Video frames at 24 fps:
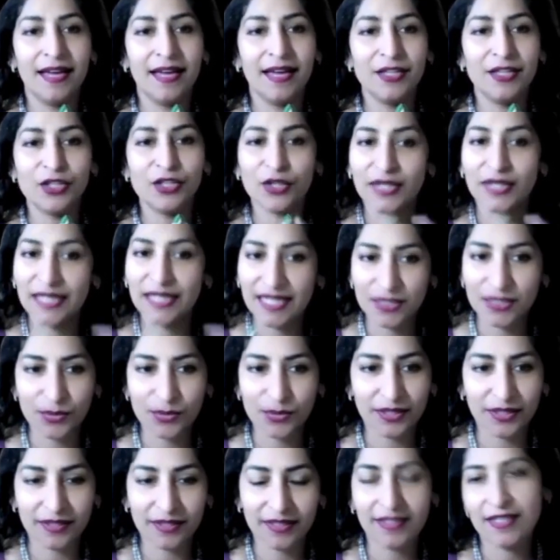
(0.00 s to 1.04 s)
And your
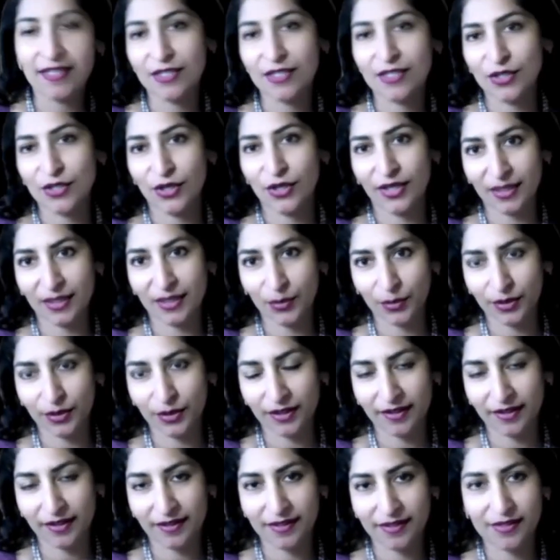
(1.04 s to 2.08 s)
network is your net worth.